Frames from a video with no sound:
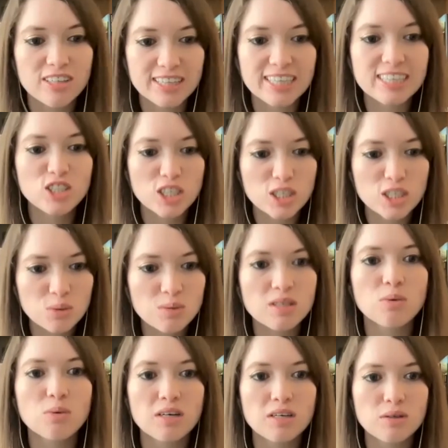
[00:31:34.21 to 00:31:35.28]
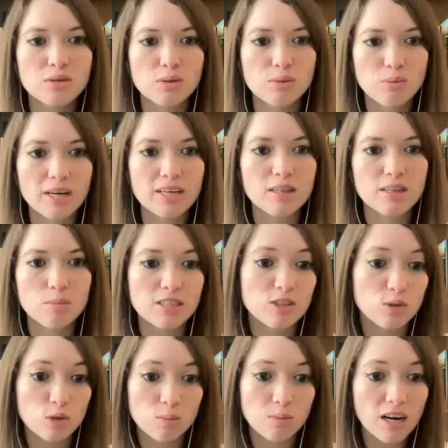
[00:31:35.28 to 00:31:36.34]
Like they genuinely want you to write the best
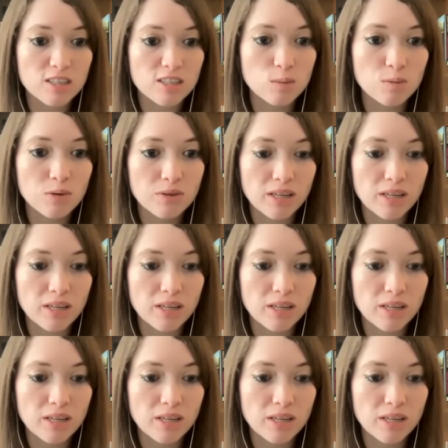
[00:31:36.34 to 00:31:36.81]
story possible.